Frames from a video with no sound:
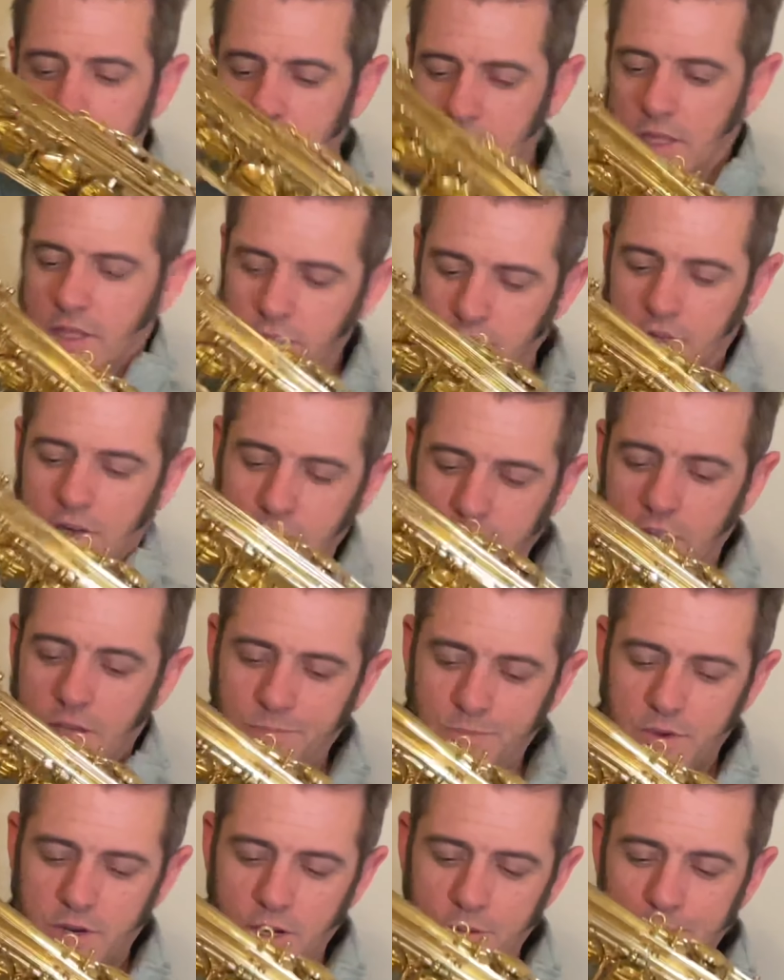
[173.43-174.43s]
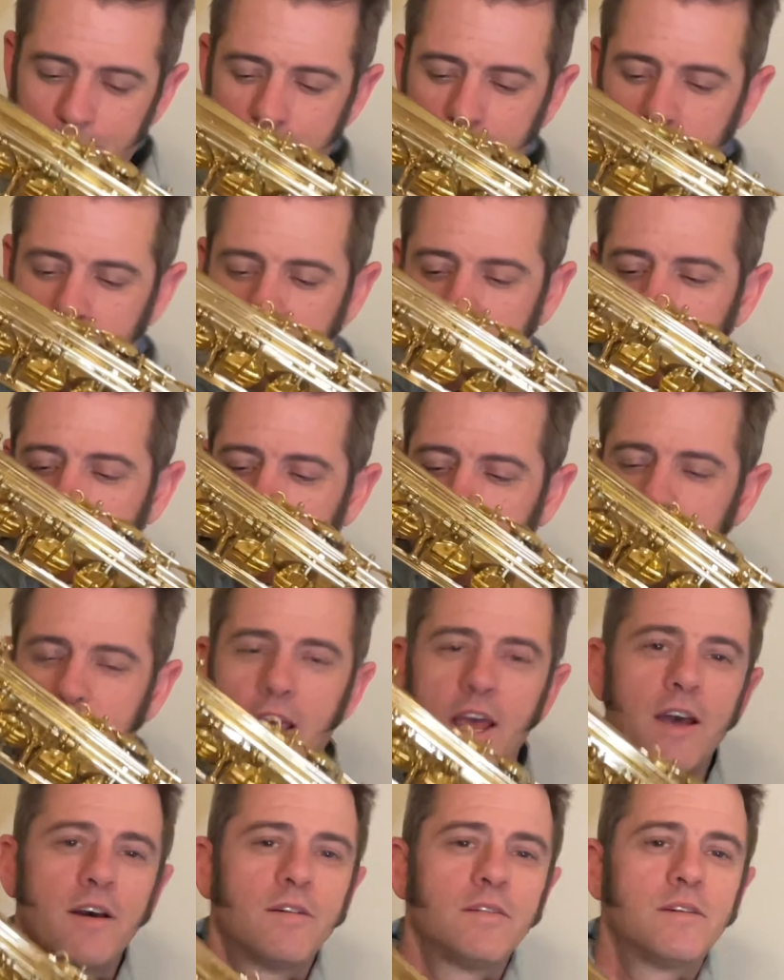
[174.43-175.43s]
Then you dip it upside
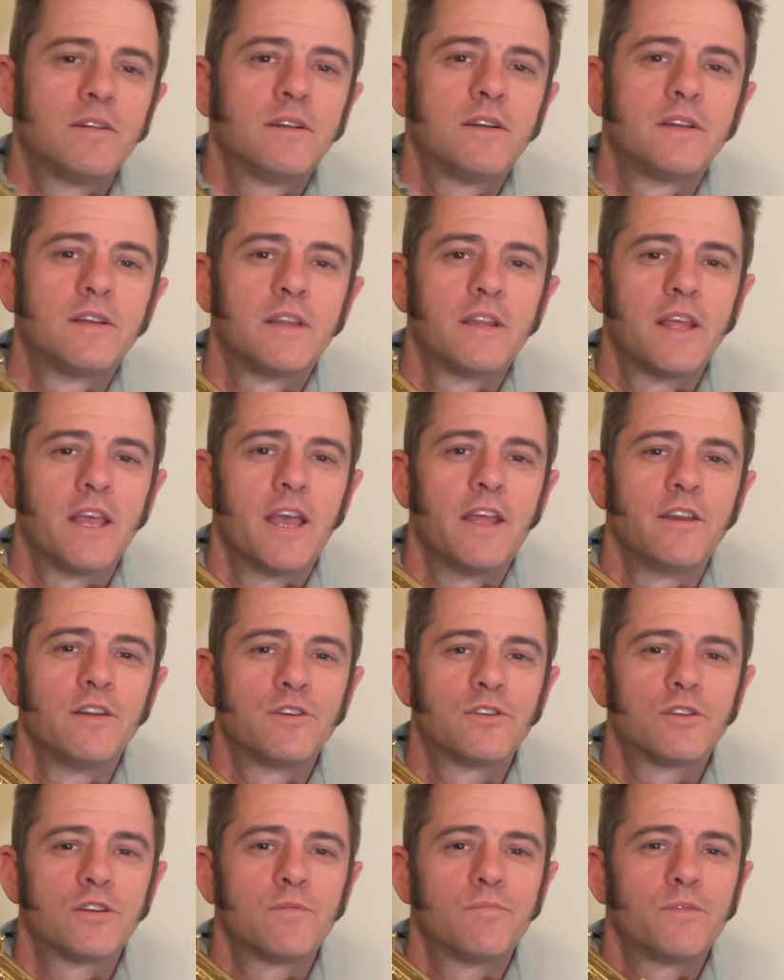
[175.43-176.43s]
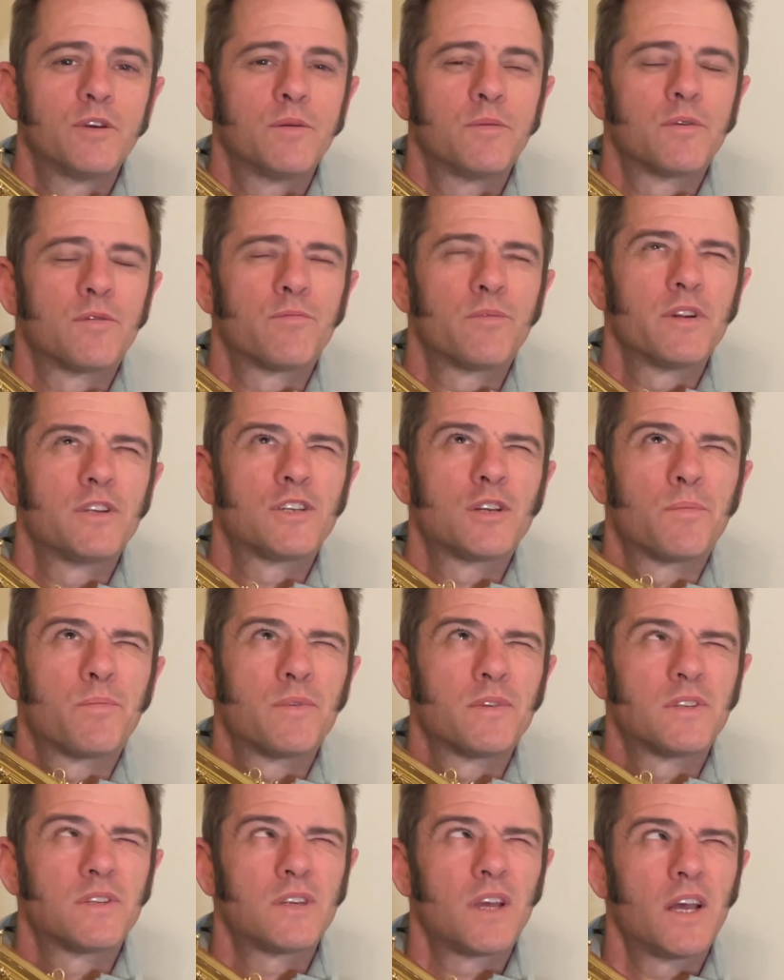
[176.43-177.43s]
down, and you should be able to reach up
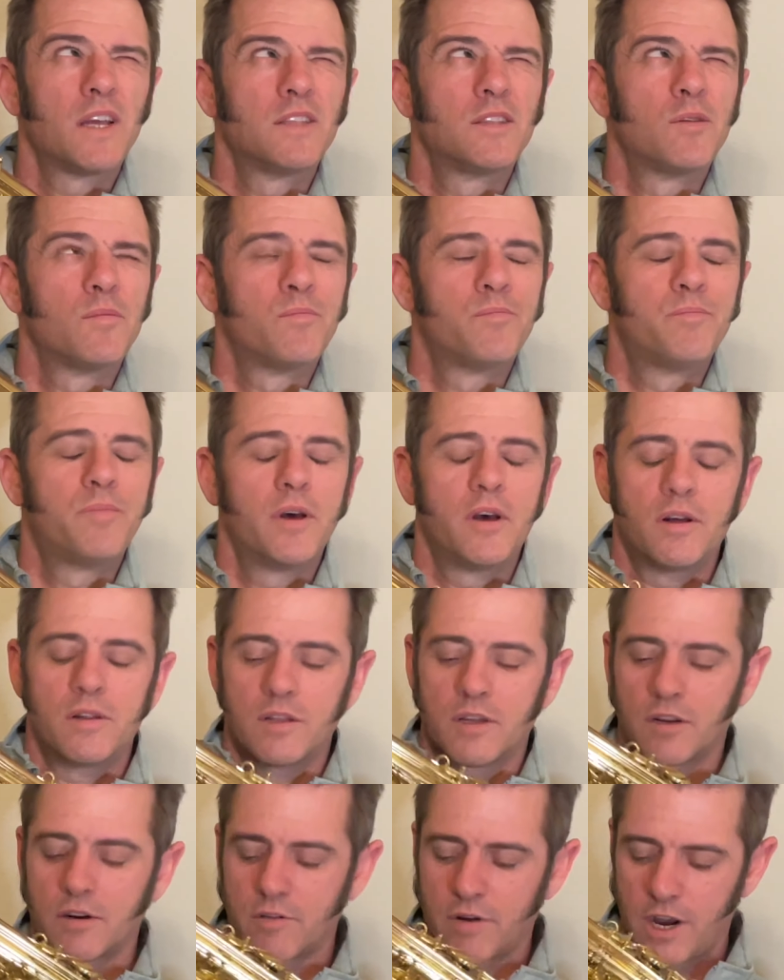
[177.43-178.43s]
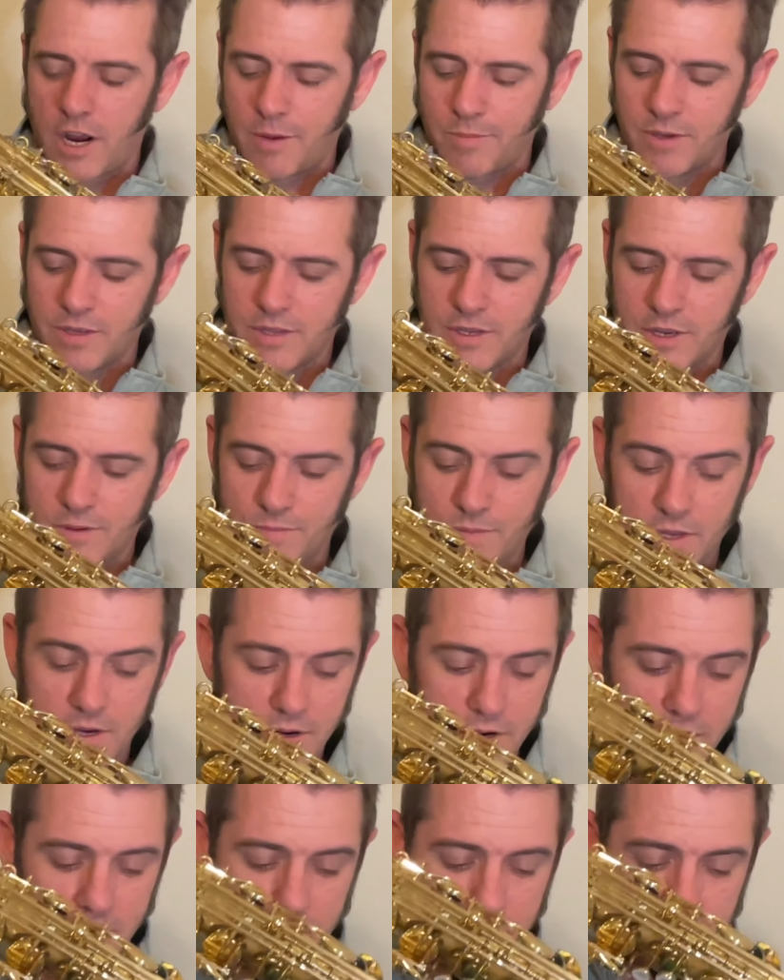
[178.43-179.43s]
inside the bell and grab it. Yep, there it
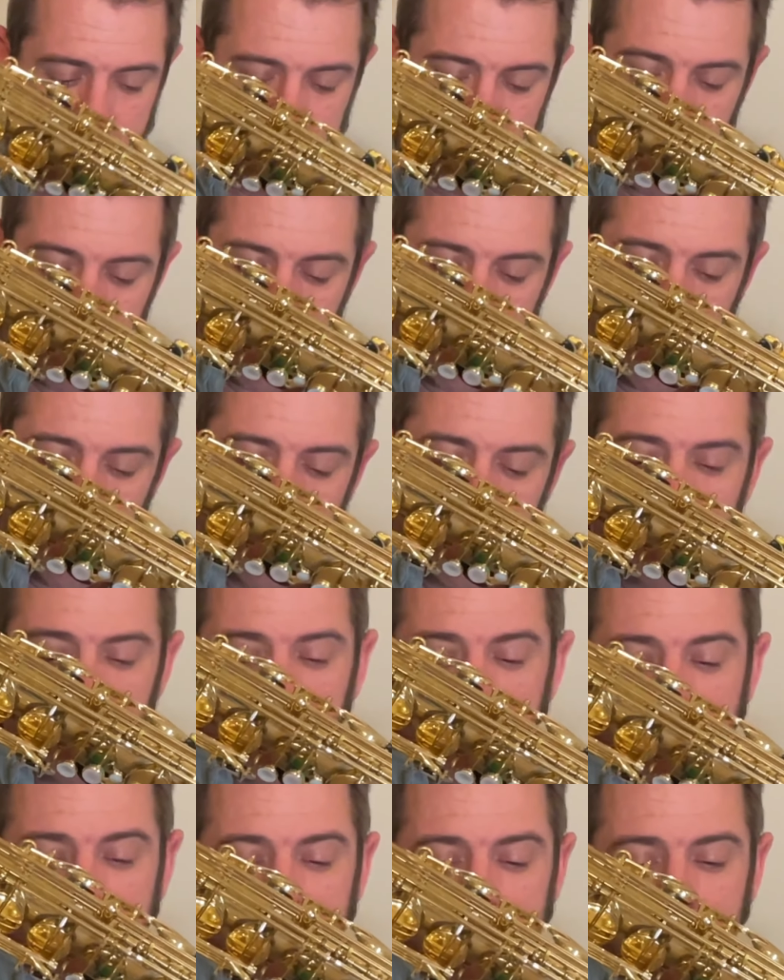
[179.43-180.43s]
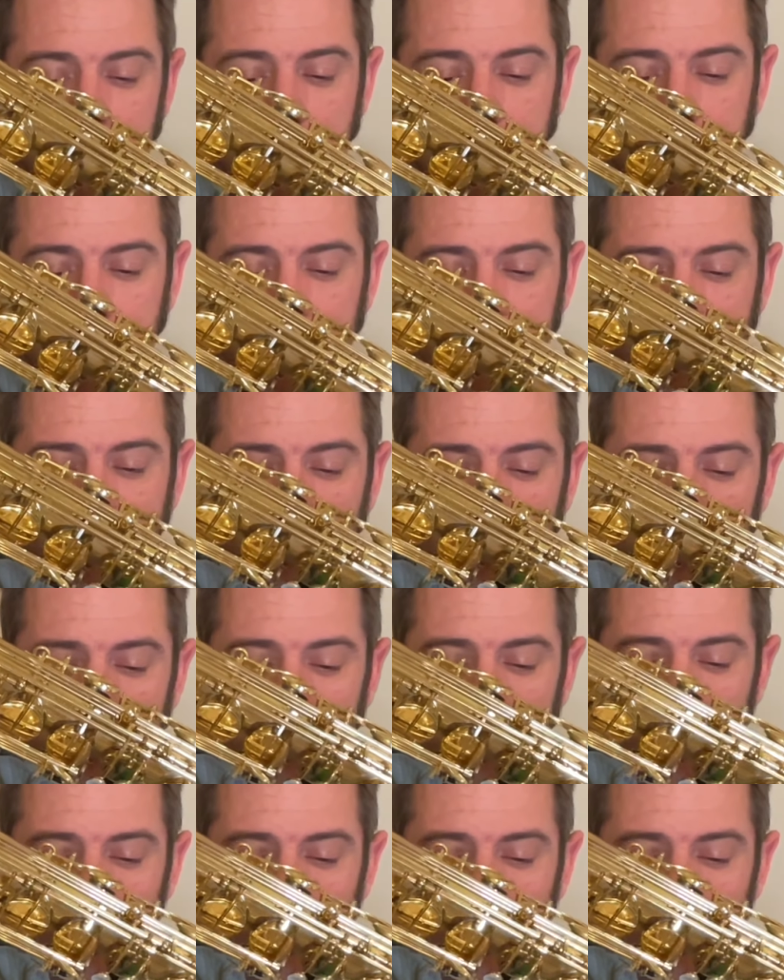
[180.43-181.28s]
is. And you can see as I pull on